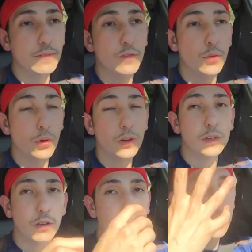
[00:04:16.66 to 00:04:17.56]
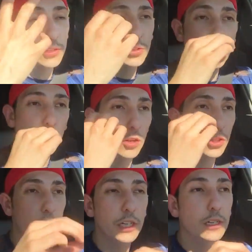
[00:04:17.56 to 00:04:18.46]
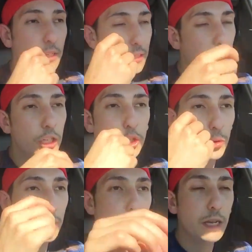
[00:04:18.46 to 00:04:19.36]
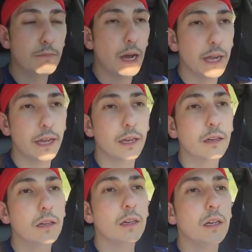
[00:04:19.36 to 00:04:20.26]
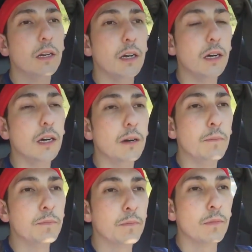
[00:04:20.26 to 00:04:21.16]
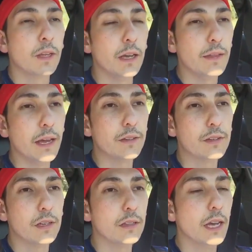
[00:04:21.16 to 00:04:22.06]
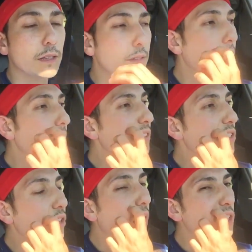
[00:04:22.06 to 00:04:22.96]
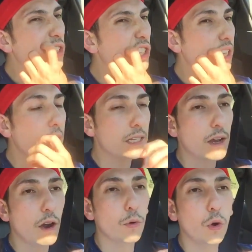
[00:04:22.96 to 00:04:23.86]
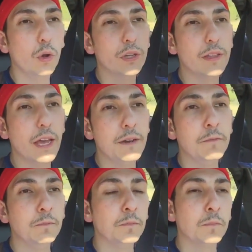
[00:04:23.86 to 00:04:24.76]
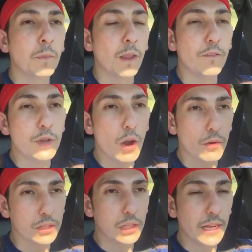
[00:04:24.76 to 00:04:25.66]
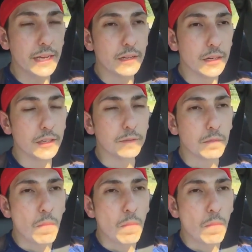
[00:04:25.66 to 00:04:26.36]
have a fork, so I was like, screw it, I'll just eat each green bean by hand. And that's that. So that's how I rolled. And then a few hours later,